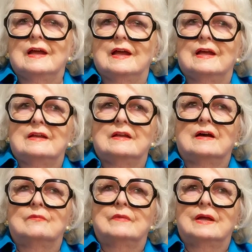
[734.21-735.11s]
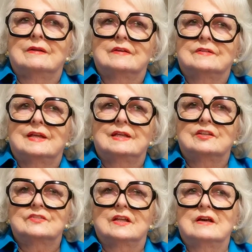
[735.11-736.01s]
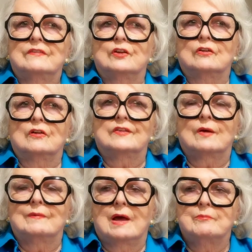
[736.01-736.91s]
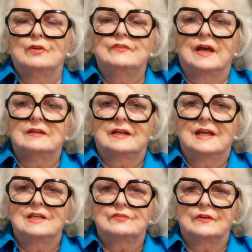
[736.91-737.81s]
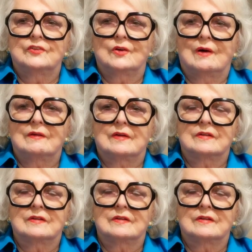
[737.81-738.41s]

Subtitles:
and because he just loved the girls, I moved down to Kingsville so